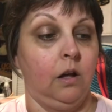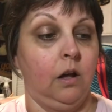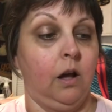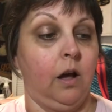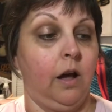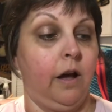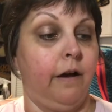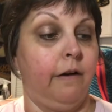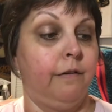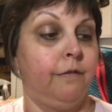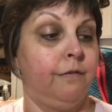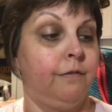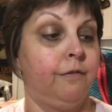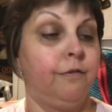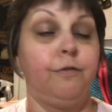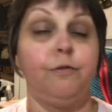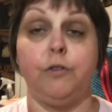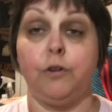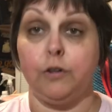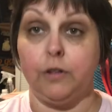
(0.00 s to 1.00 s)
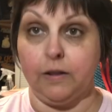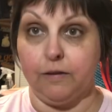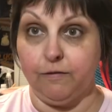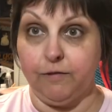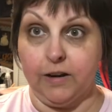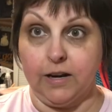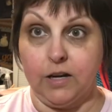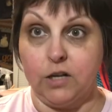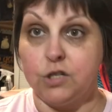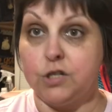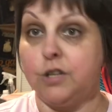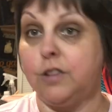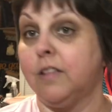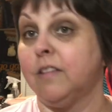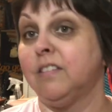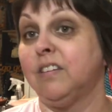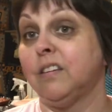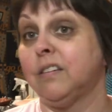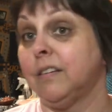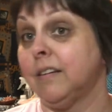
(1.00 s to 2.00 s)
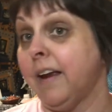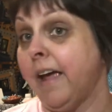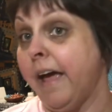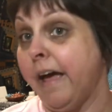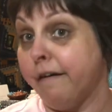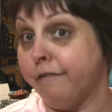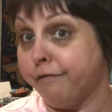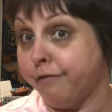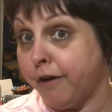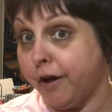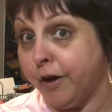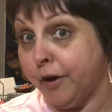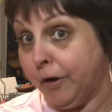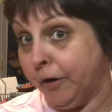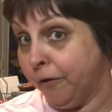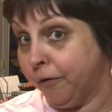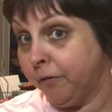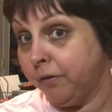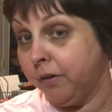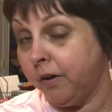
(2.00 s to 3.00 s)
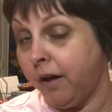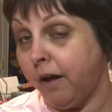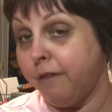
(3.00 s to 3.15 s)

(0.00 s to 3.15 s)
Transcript: uh, fully finished. This is an FO,